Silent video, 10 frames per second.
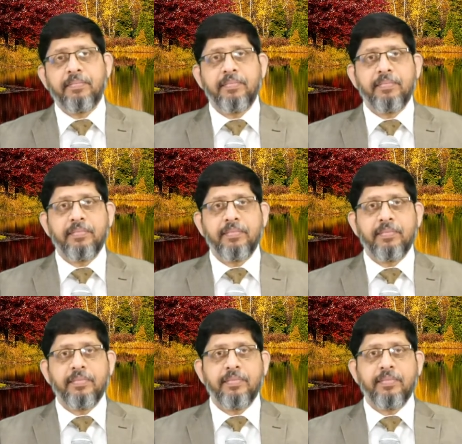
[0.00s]

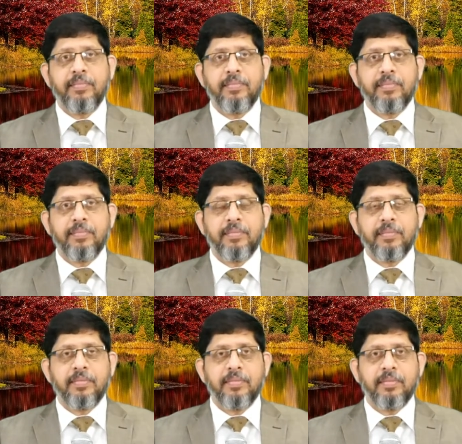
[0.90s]

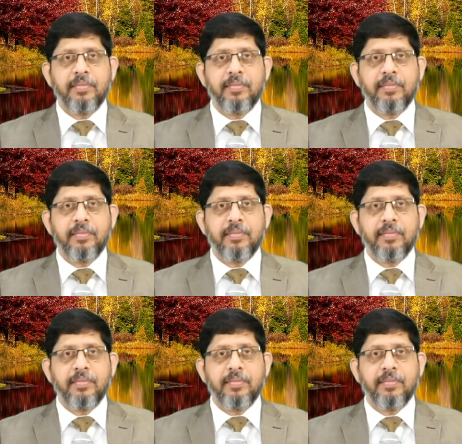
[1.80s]
(no one is talking)